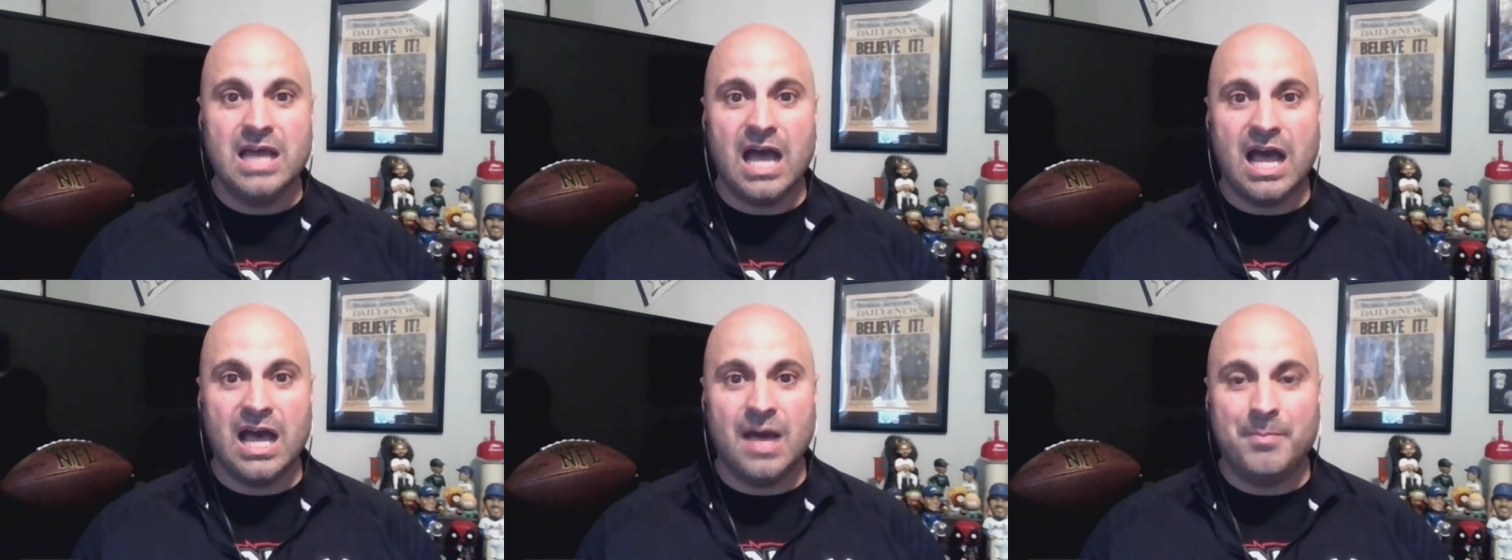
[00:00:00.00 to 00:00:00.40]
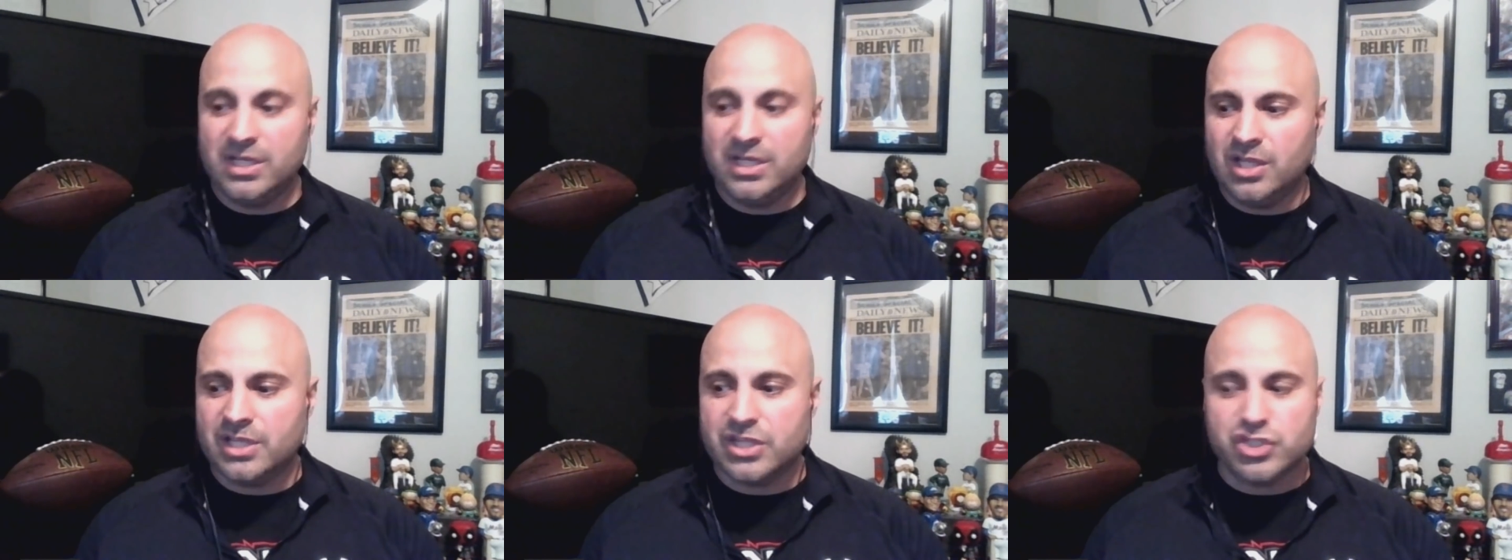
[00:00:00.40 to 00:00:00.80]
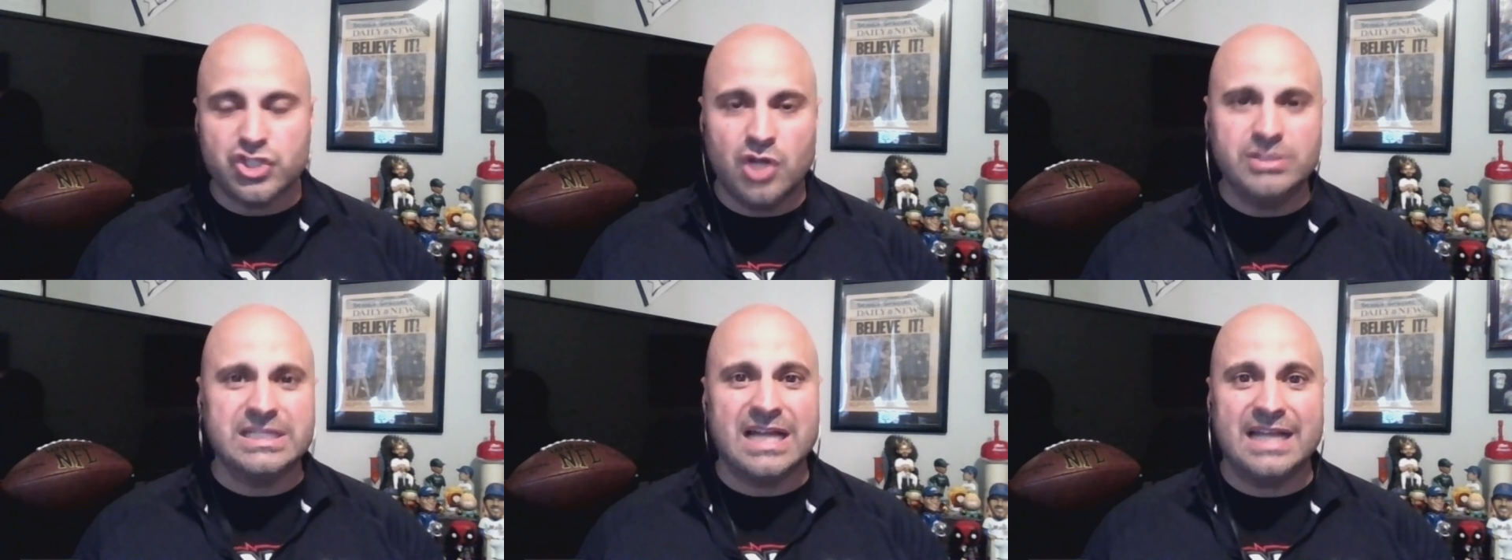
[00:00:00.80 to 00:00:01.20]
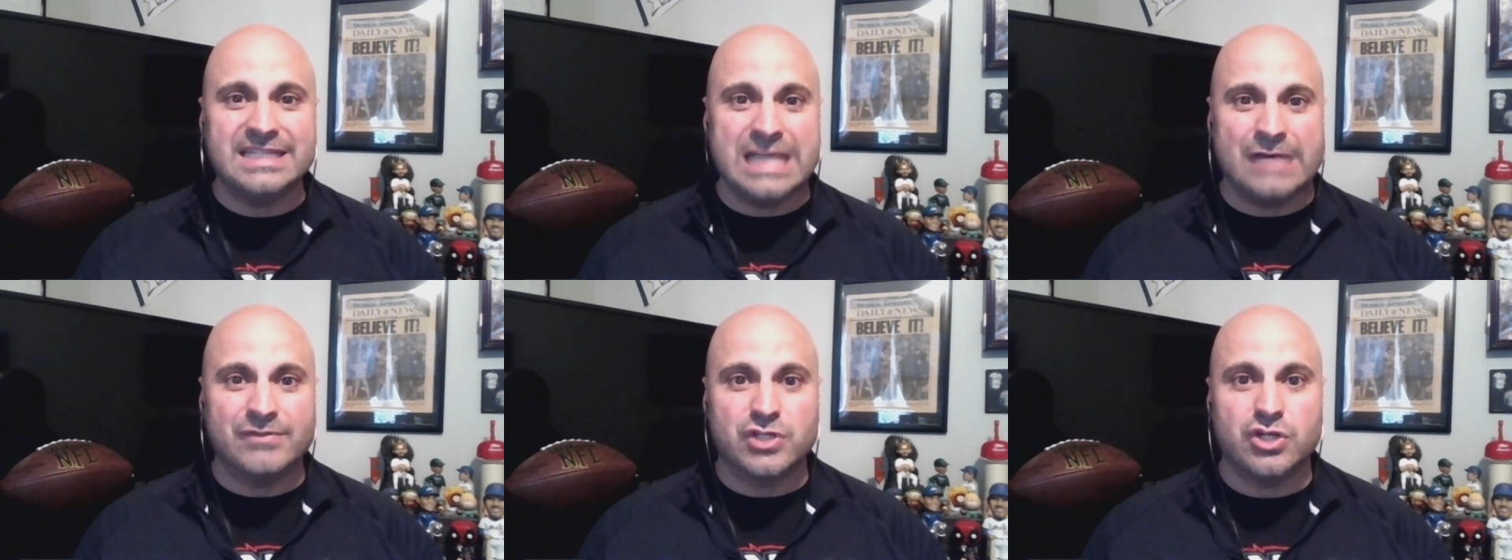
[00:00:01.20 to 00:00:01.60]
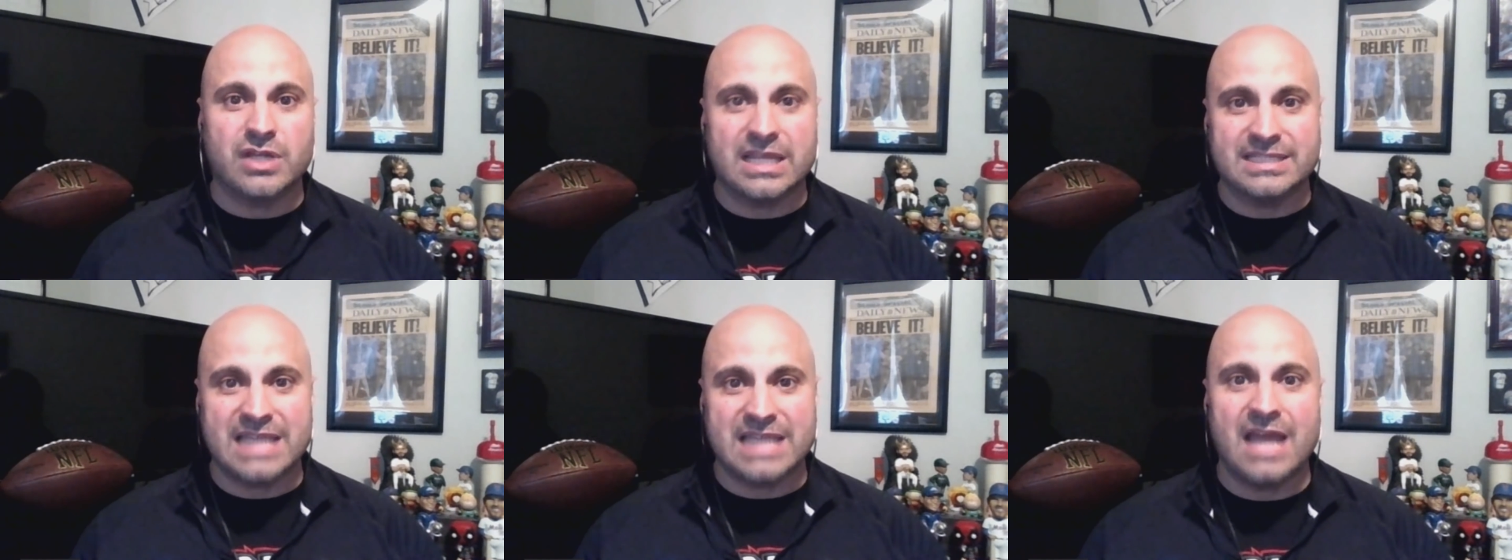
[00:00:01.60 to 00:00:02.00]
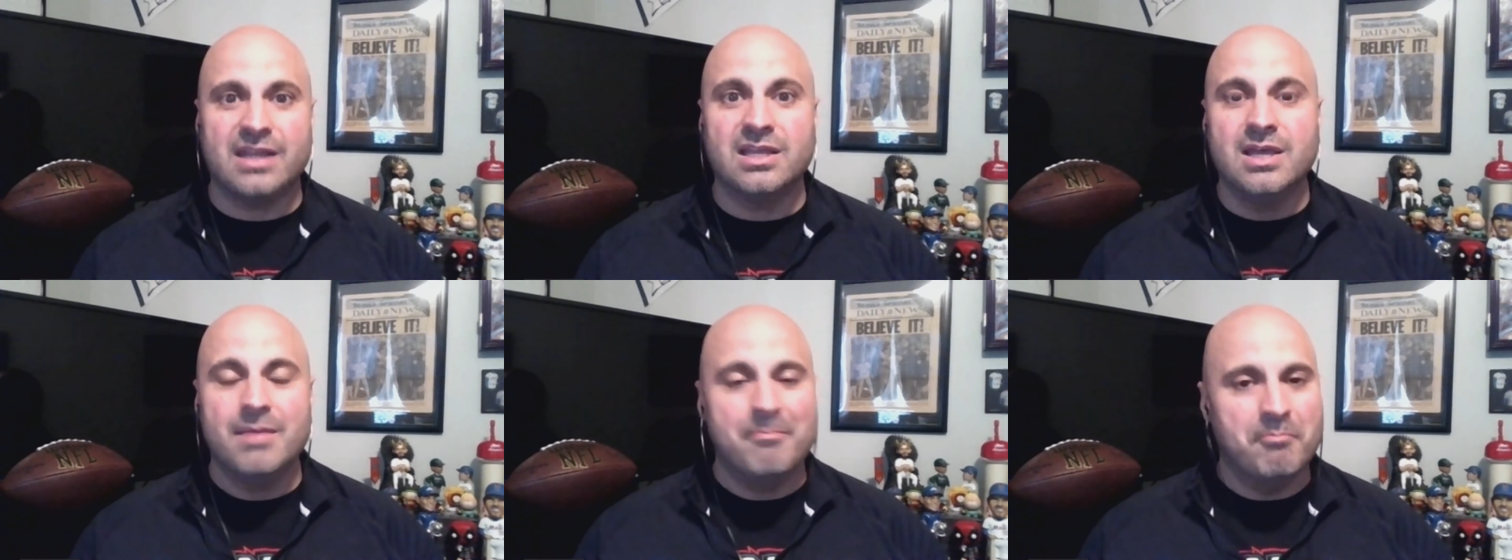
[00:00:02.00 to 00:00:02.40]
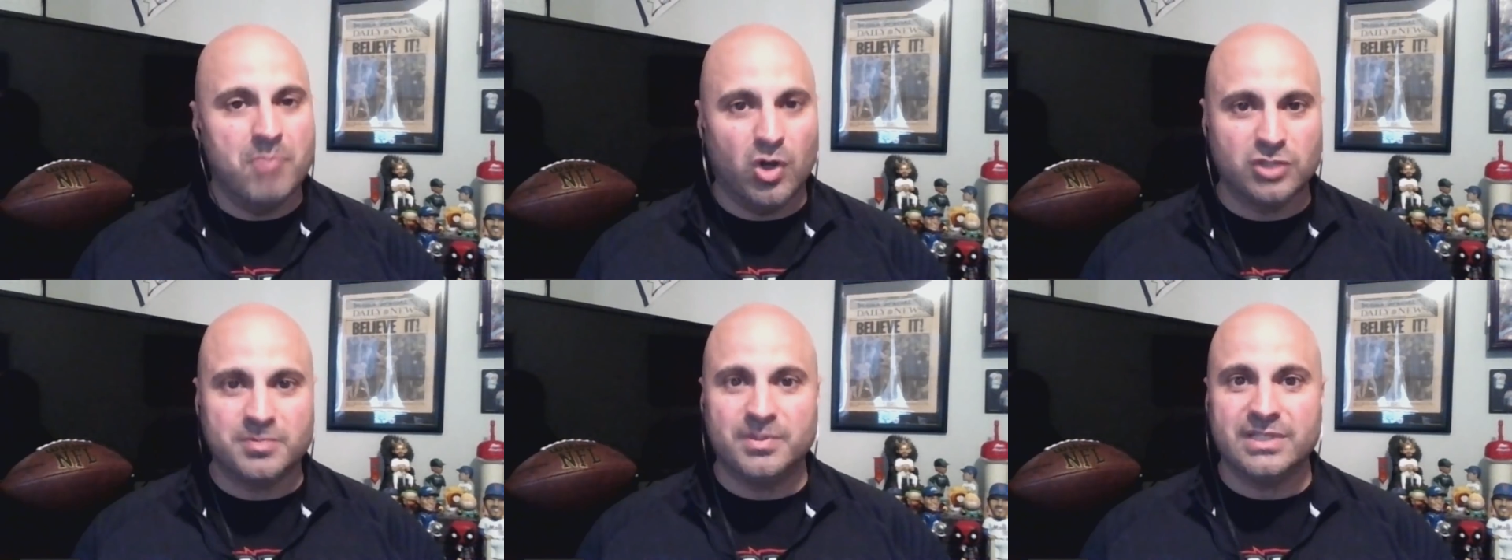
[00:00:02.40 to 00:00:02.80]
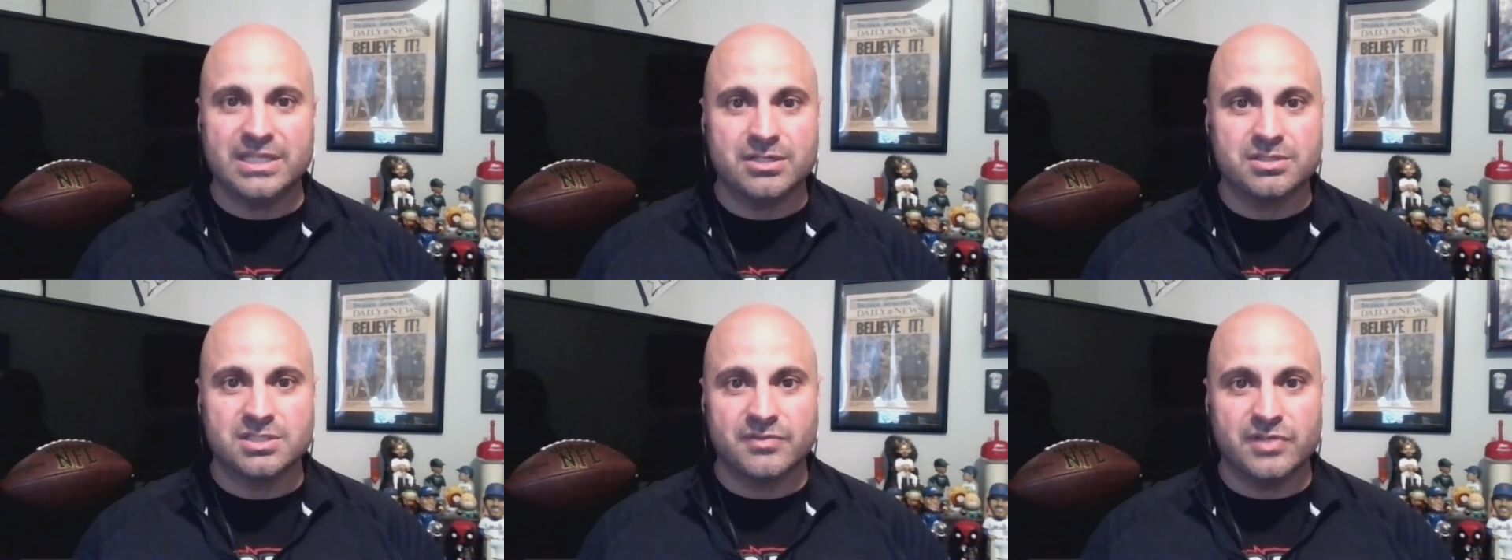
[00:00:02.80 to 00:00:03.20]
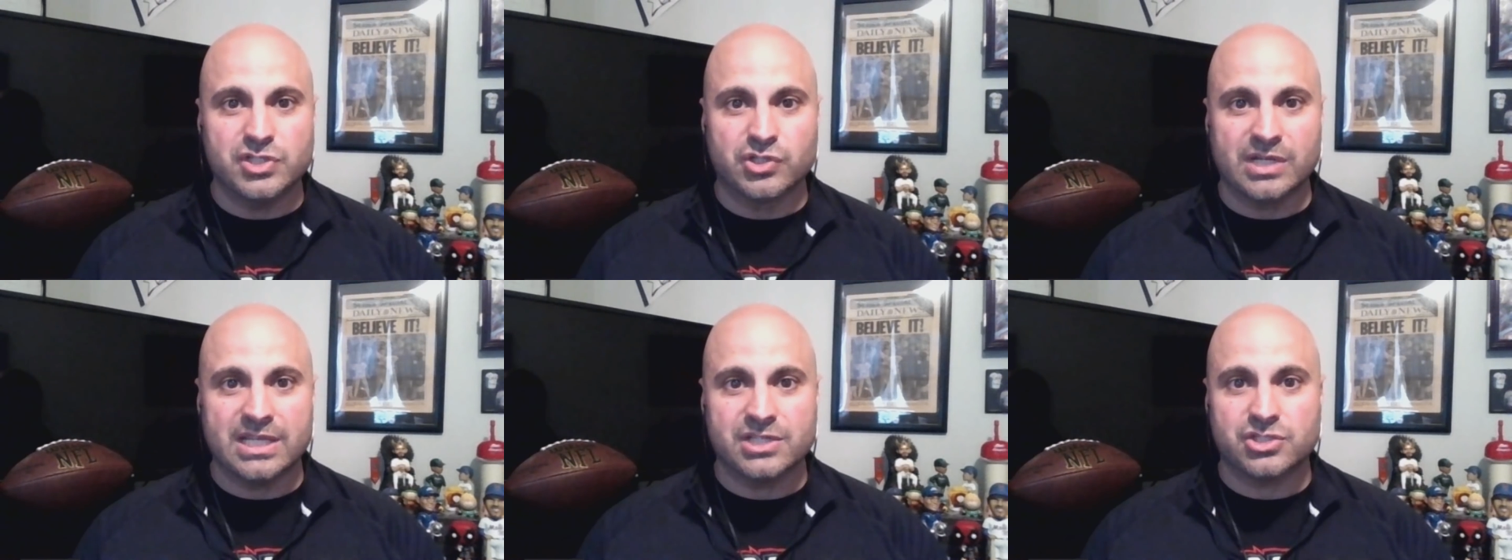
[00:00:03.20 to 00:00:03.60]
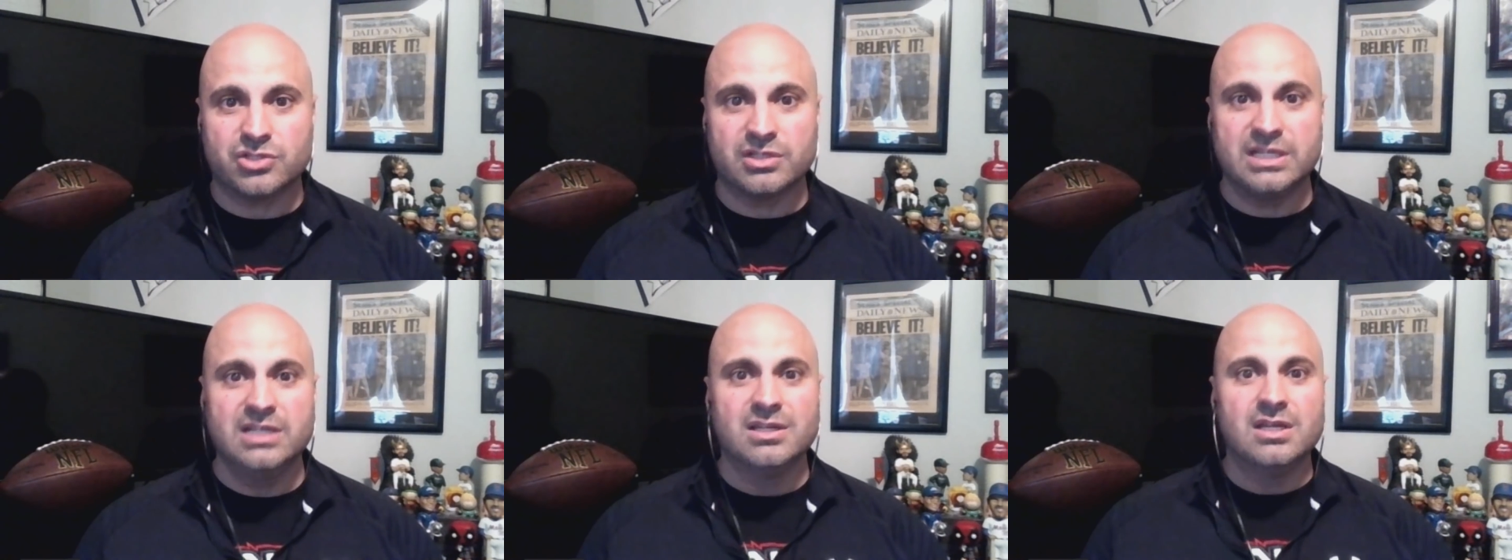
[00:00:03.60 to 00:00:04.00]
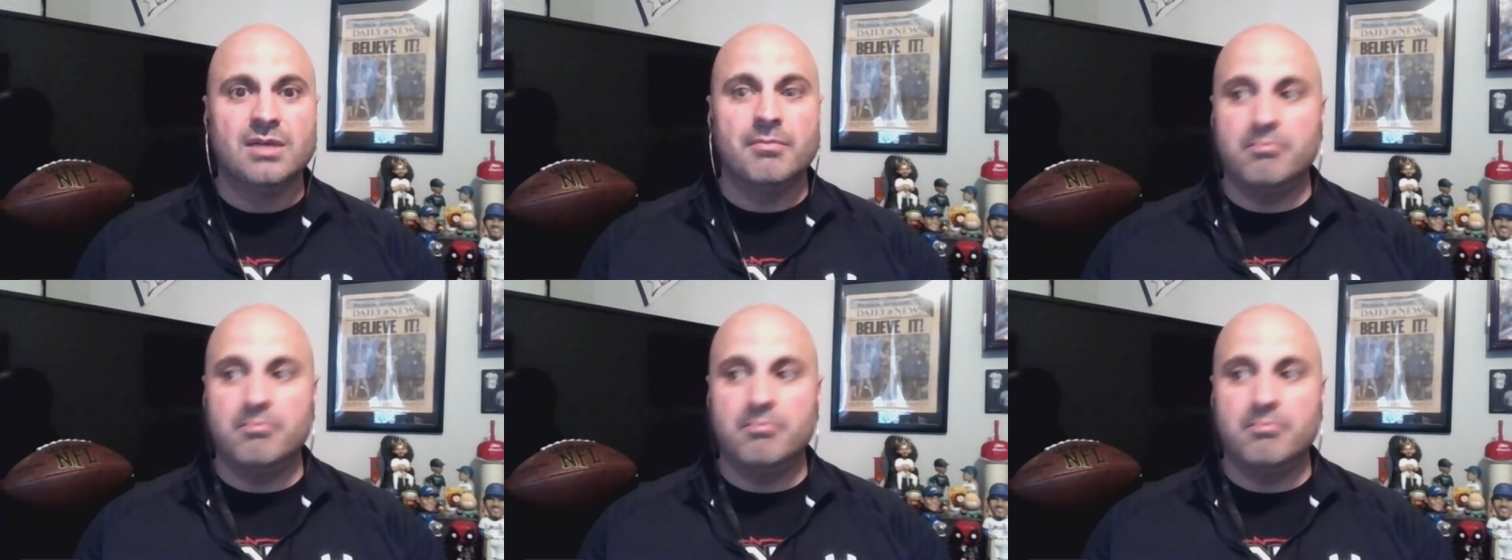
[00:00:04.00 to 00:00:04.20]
But look, there's no denying Dalvin Cook has had multiple years of injury history,